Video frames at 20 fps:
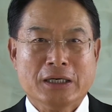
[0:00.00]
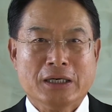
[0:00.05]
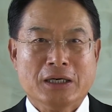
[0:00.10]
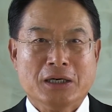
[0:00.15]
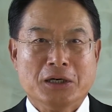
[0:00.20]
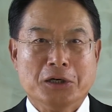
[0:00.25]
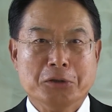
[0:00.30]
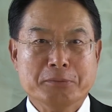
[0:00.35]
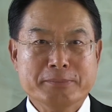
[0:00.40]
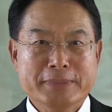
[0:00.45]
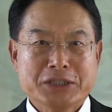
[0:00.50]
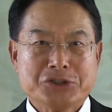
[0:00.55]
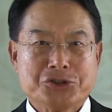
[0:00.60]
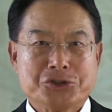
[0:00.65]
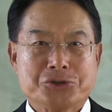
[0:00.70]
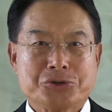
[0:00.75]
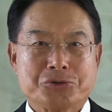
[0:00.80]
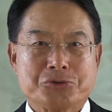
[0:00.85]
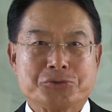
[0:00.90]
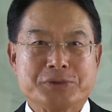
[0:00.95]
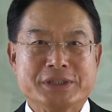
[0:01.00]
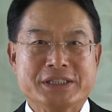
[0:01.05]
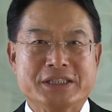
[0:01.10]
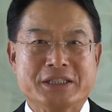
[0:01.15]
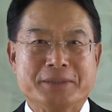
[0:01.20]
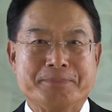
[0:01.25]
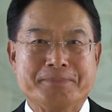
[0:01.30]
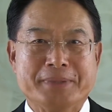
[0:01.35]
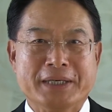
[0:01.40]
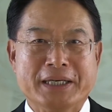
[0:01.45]
how much we
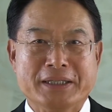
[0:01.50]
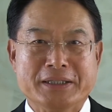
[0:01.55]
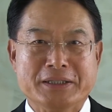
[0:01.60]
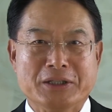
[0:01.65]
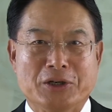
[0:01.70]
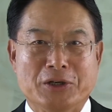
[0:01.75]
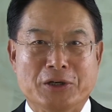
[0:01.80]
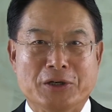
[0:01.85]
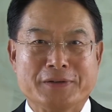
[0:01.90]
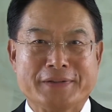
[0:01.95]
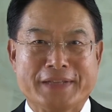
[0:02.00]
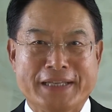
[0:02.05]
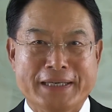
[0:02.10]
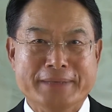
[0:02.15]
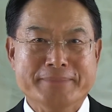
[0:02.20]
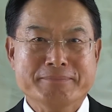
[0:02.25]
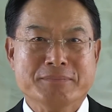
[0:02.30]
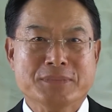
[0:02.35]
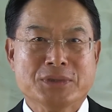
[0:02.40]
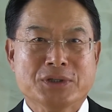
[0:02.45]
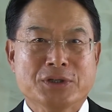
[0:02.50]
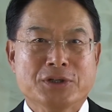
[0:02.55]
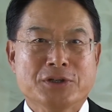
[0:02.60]
depend on them